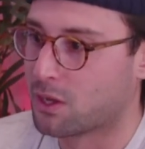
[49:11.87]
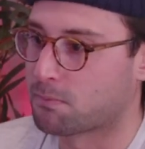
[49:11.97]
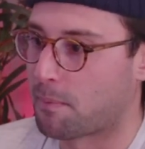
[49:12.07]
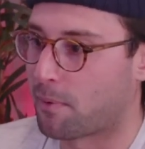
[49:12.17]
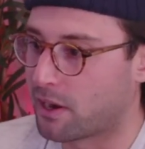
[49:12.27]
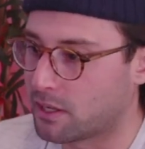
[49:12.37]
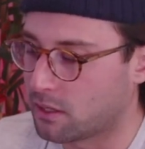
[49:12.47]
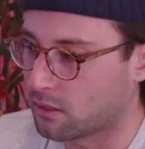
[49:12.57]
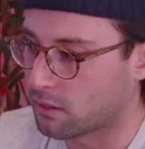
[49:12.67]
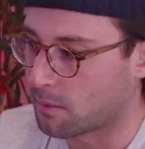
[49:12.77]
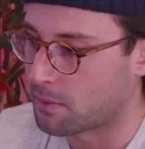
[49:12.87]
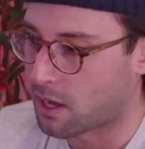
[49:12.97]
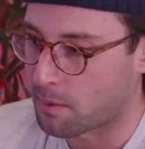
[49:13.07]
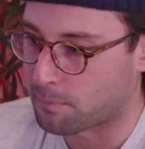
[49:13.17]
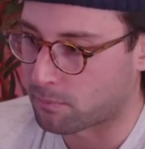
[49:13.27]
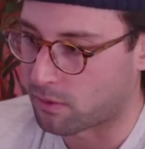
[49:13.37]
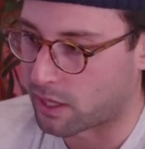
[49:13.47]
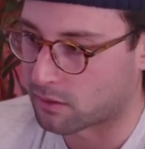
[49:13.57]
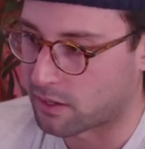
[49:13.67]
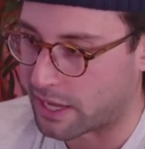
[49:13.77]
So my buddy hit me up
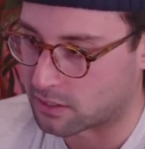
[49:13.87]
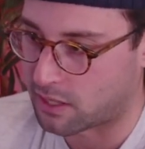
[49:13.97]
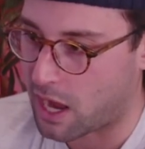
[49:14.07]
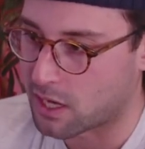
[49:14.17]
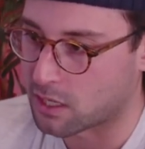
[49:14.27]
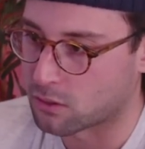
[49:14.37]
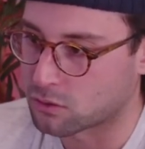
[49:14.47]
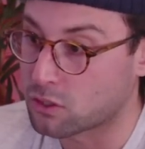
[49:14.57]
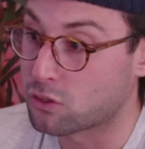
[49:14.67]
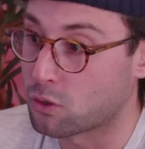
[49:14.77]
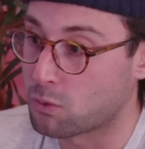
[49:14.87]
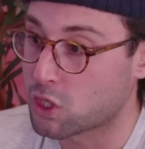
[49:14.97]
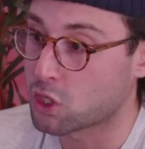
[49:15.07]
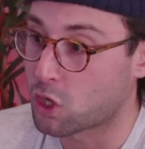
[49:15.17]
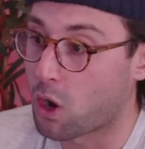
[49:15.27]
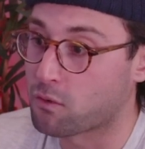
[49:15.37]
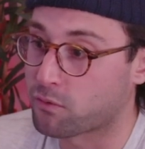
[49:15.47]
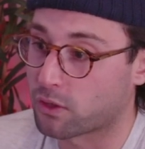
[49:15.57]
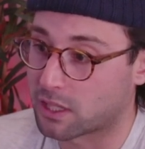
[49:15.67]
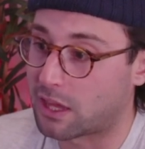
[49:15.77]
like the next day and he goes, dude, we should go
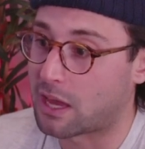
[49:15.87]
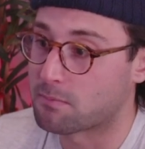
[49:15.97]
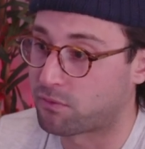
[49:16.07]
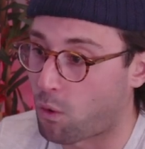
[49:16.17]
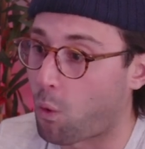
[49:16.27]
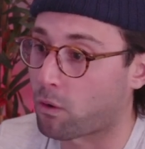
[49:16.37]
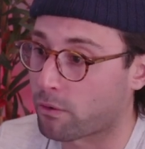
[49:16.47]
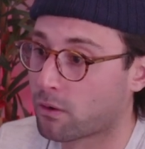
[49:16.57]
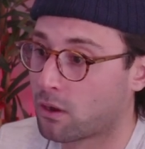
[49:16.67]
for like game 4.